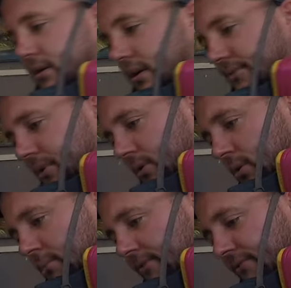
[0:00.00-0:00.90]
Definitely
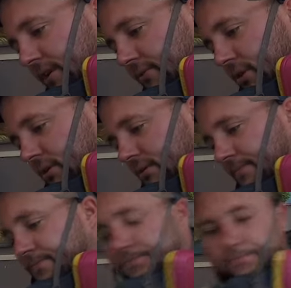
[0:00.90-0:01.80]
one of my favorites.
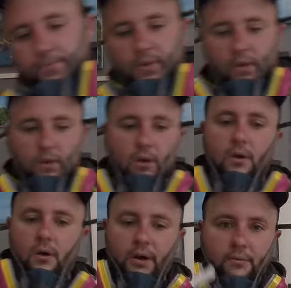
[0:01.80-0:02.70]

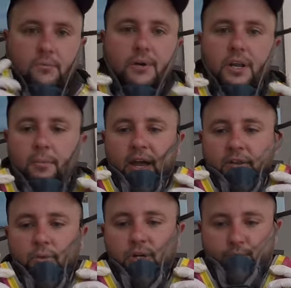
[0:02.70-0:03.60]
All right, I'm going to get back
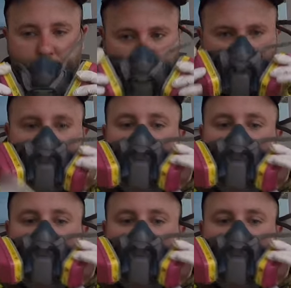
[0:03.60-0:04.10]
to the respirator.